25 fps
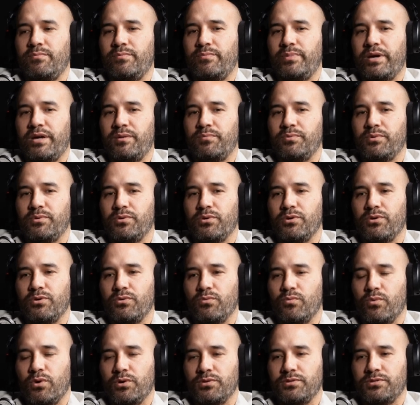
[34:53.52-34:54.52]
people
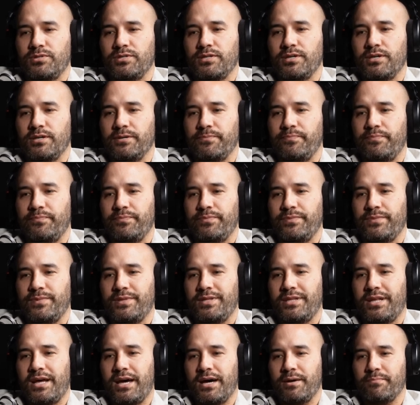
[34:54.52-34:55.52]
who want to
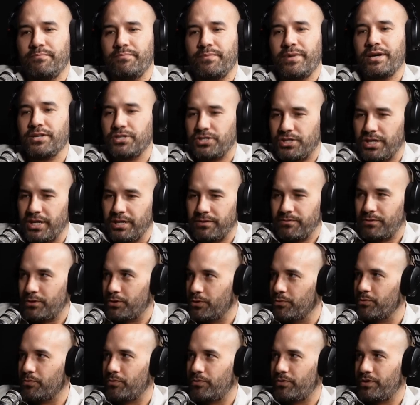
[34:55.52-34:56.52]
achieve
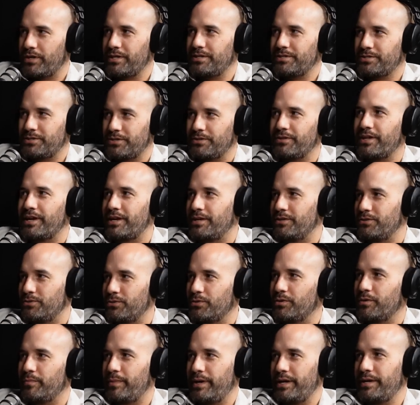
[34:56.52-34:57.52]
cool things so they can
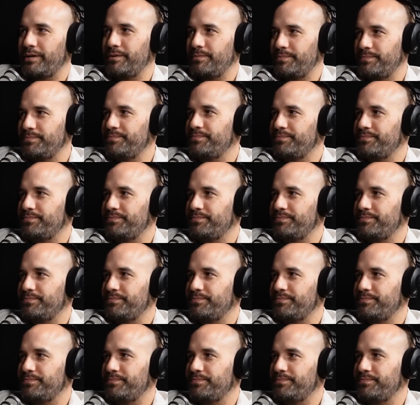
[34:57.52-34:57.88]
talk about it